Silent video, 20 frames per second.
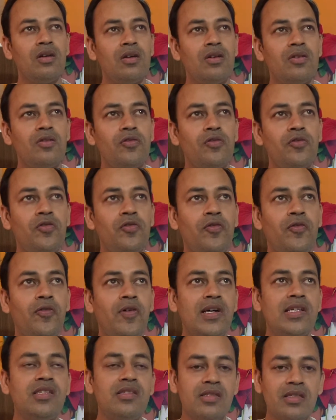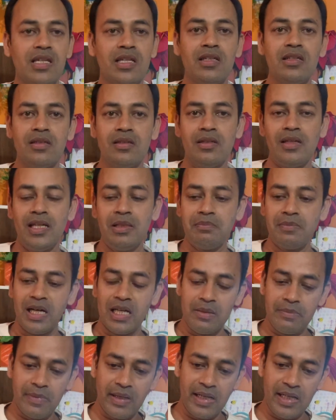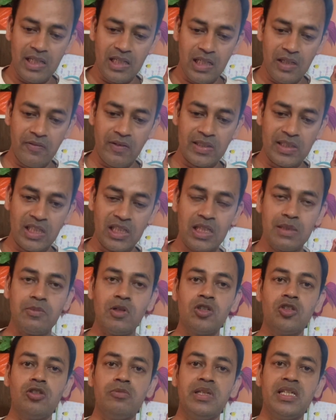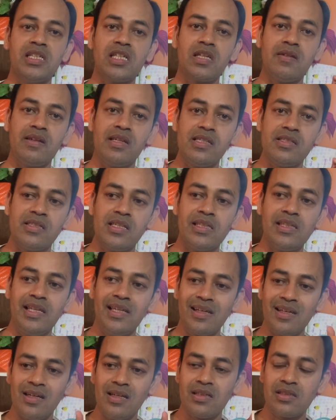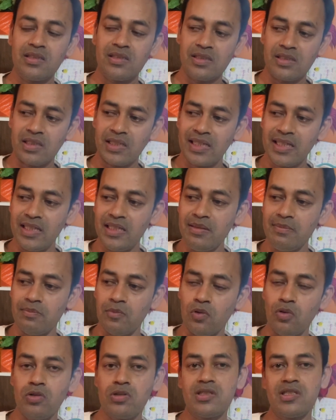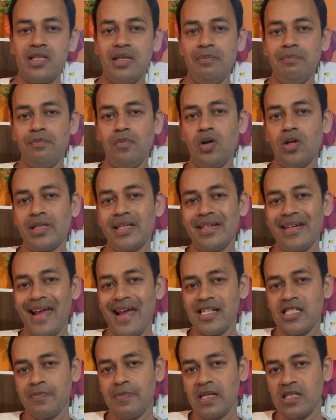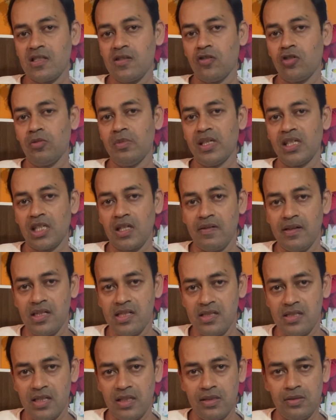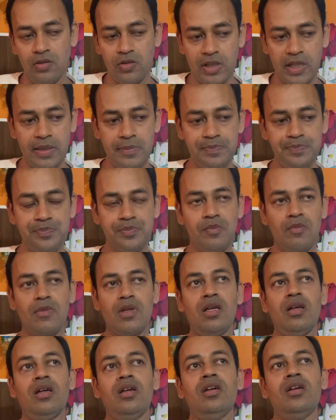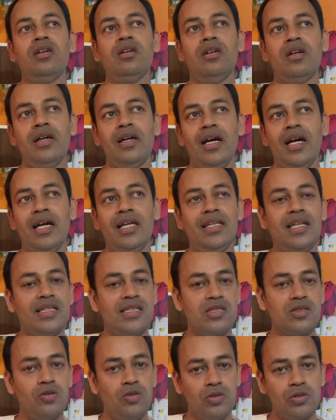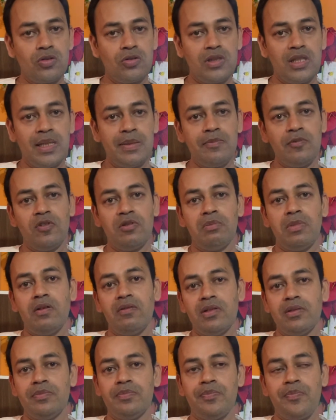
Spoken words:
First thing in my mind, if I think about domain driven design, there are three most important aspects of domain driven design. Okay, and let us go through them one by one.